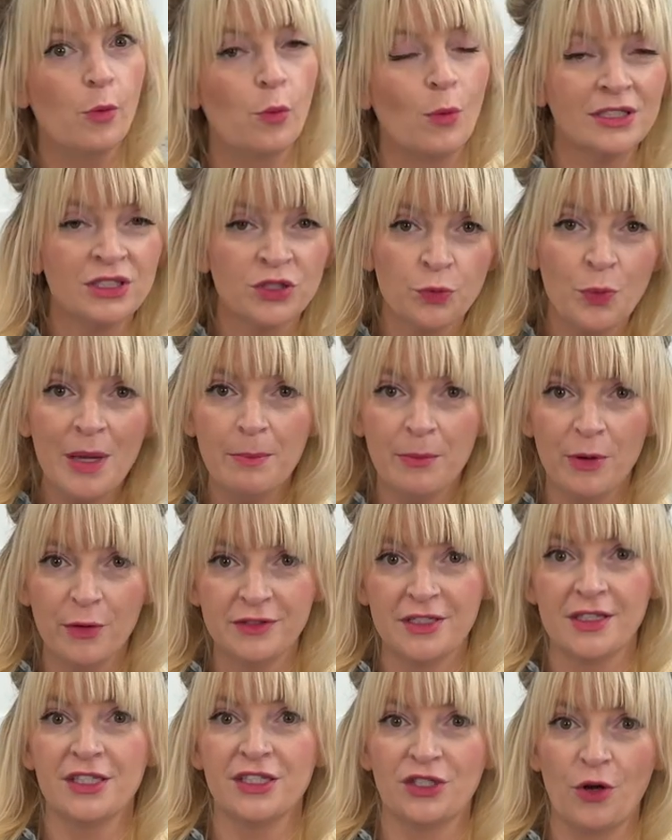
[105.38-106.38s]
Once we move
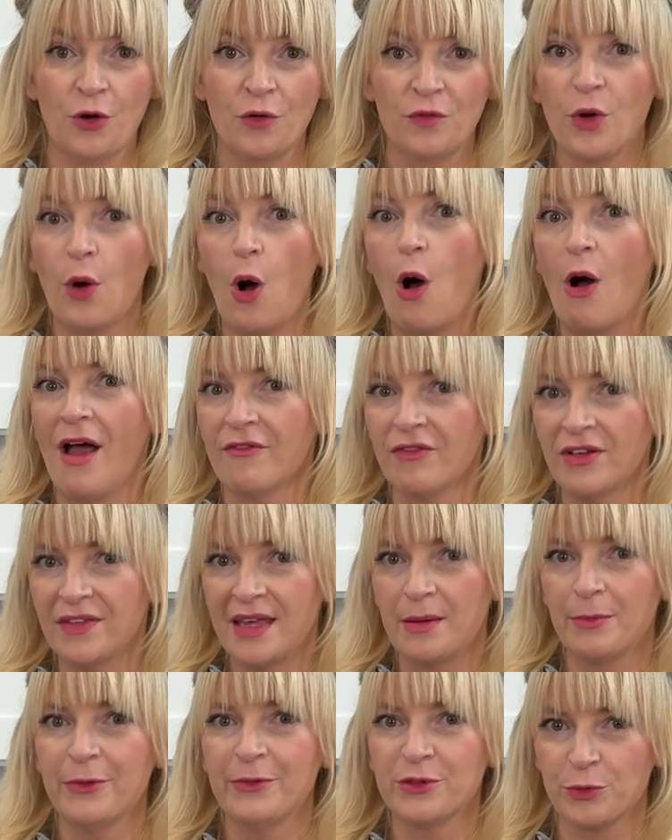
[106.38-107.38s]
to the stove, you all,
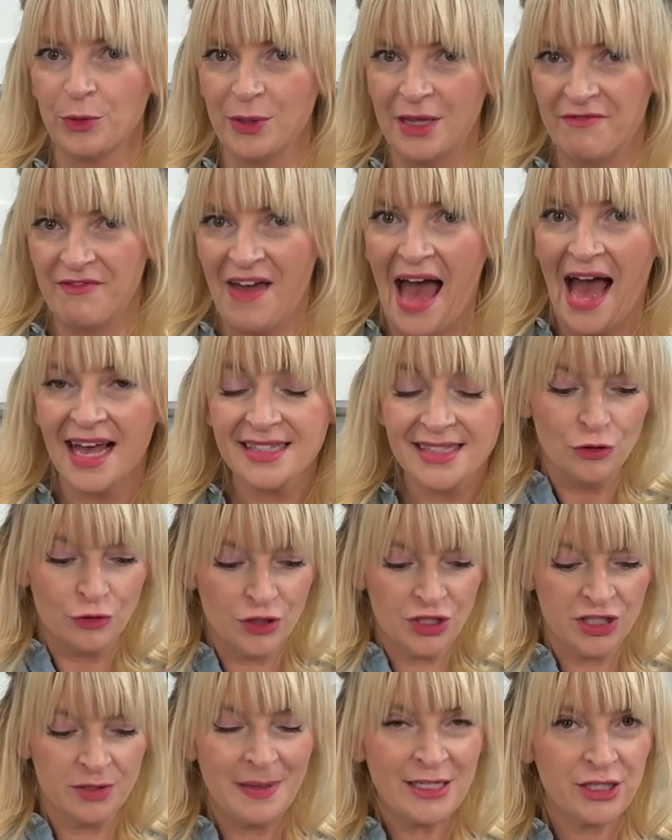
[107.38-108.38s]
everything moves really fast. So
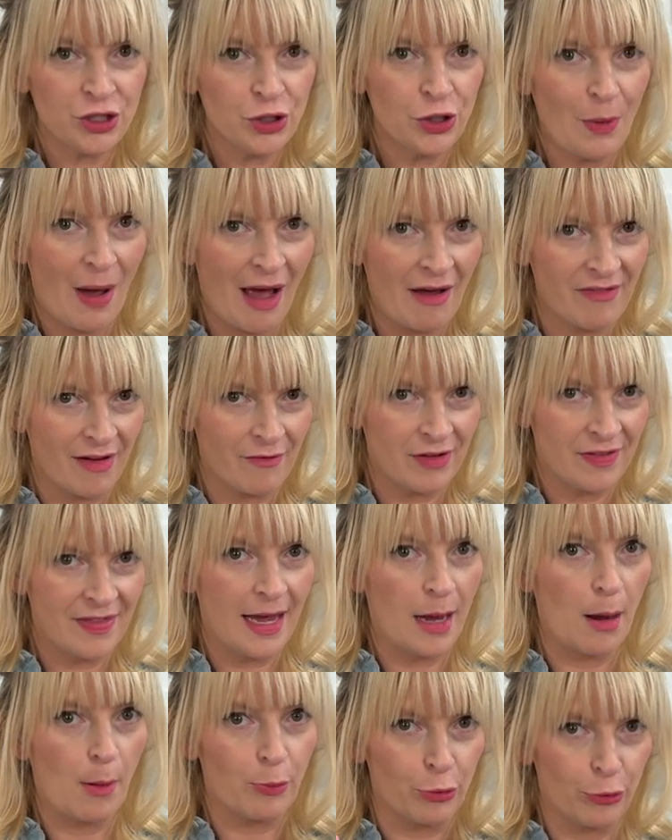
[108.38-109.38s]
just make sure you have
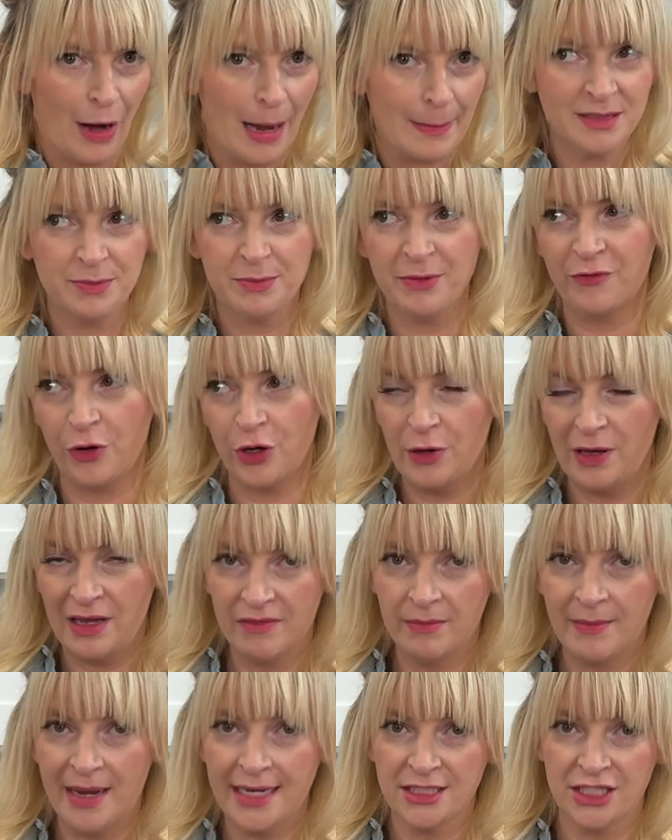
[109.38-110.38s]
everything prepped before you
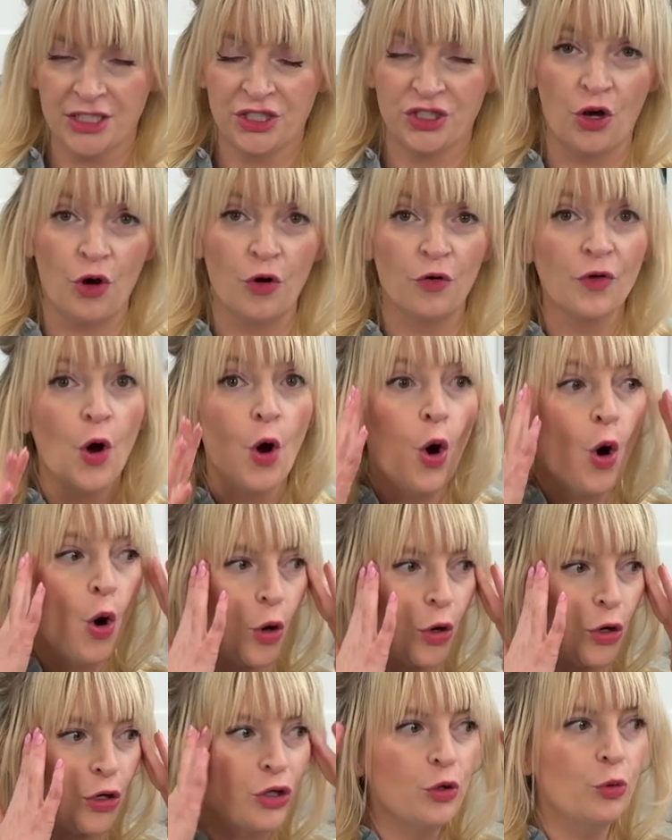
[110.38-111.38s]
even make it to the stove,
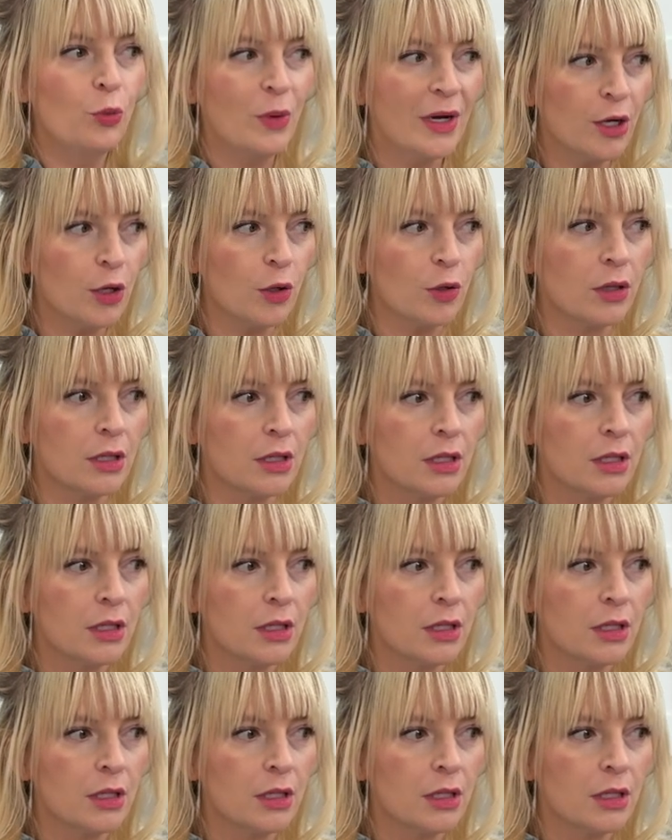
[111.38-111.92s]
or you will